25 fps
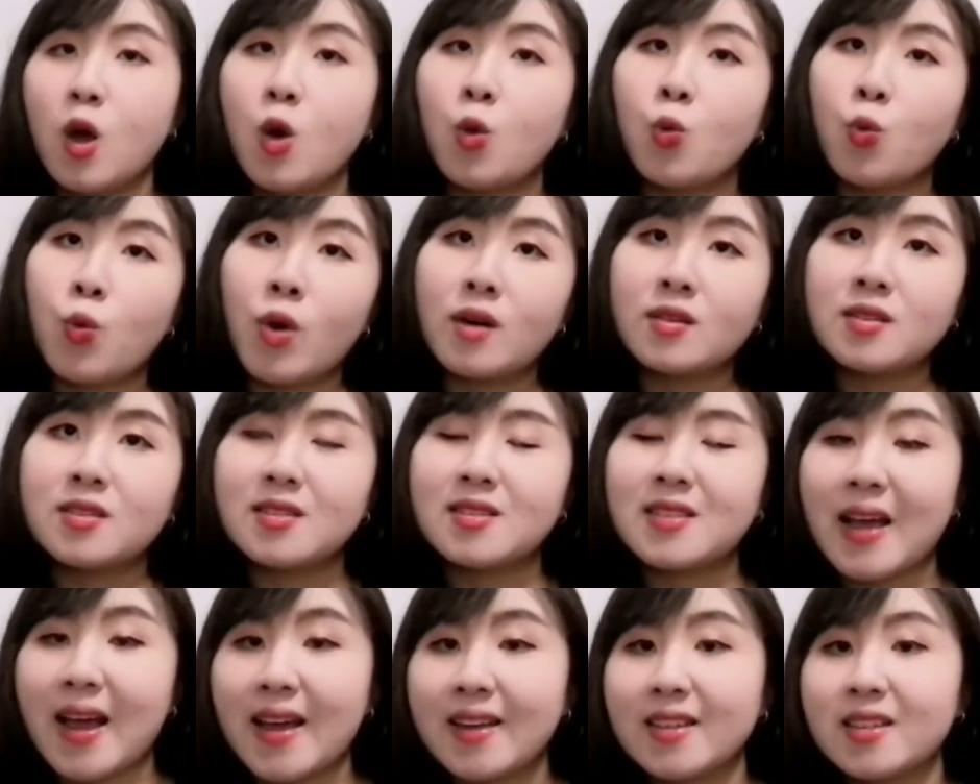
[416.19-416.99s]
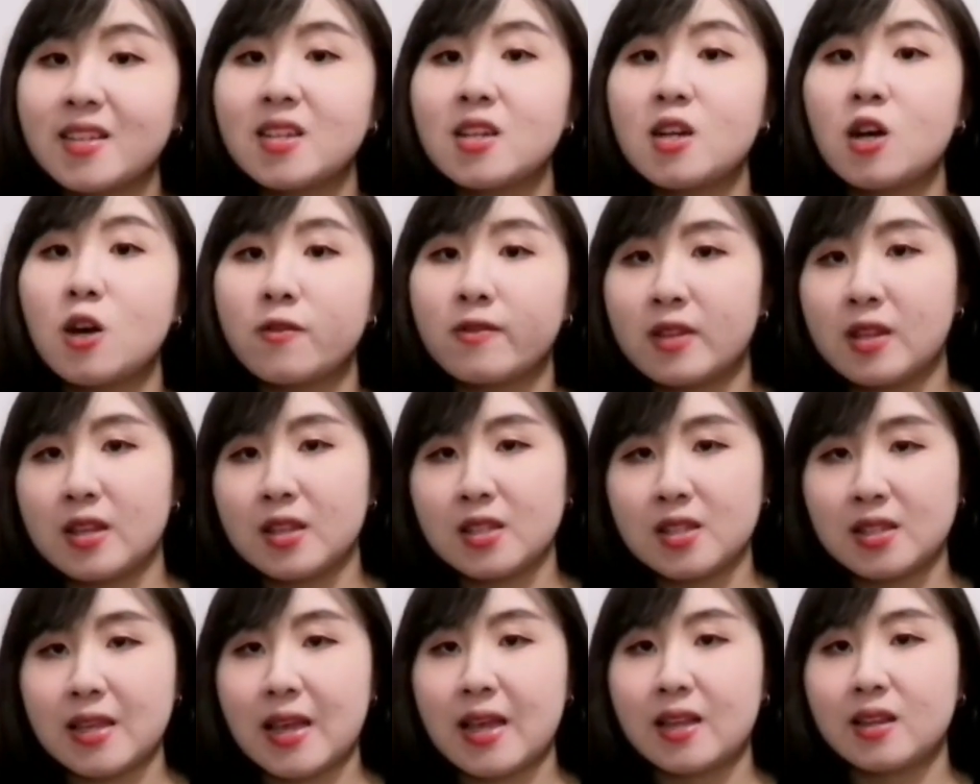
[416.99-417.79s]
while the title of
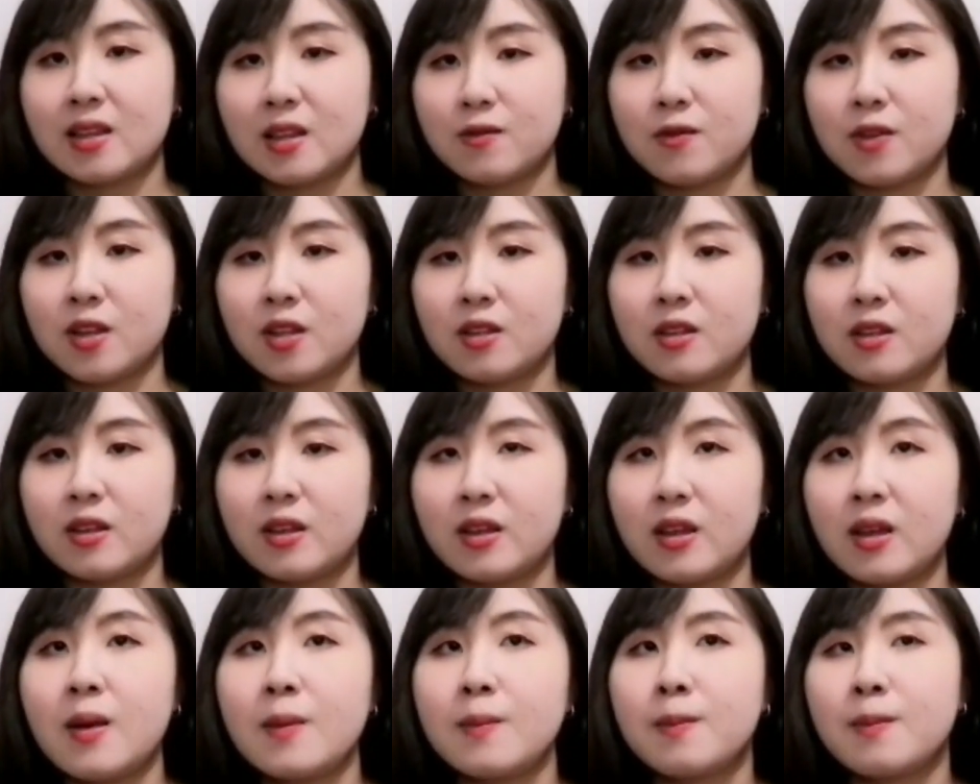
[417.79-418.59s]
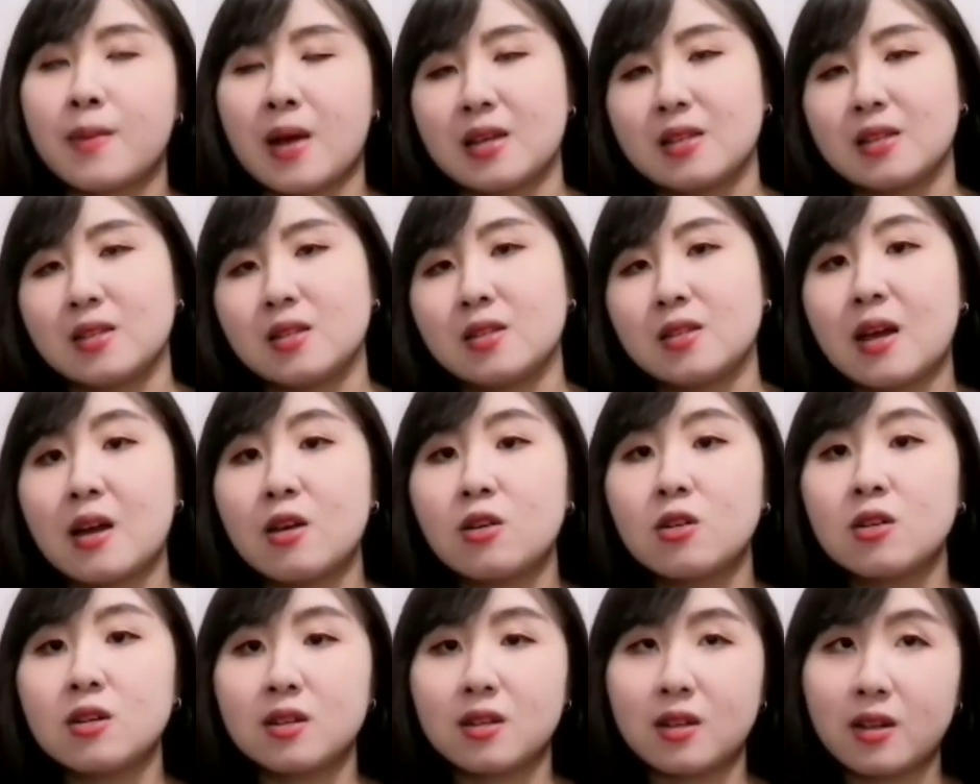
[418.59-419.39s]
this activity might
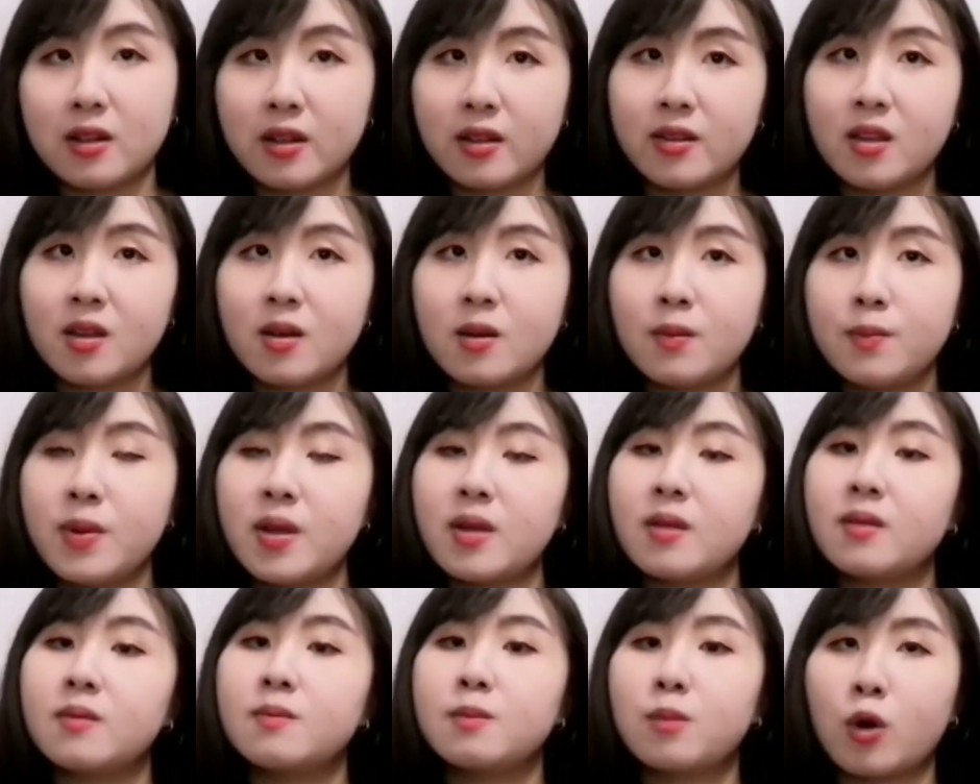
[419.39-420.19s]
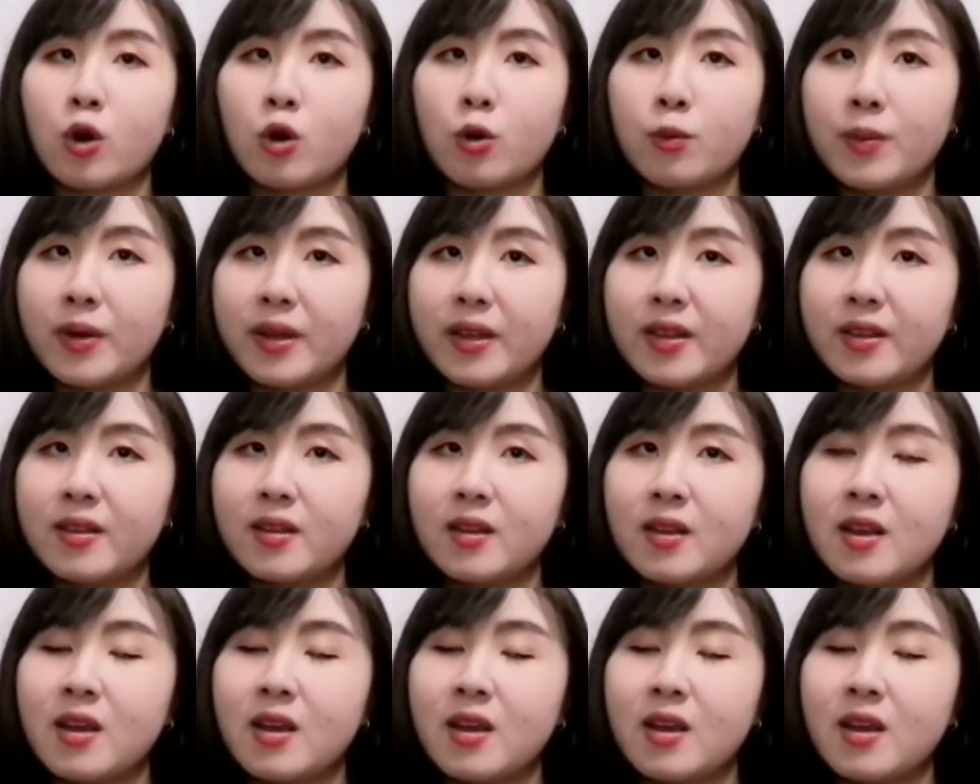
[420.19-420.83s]
sound a little bit morbid,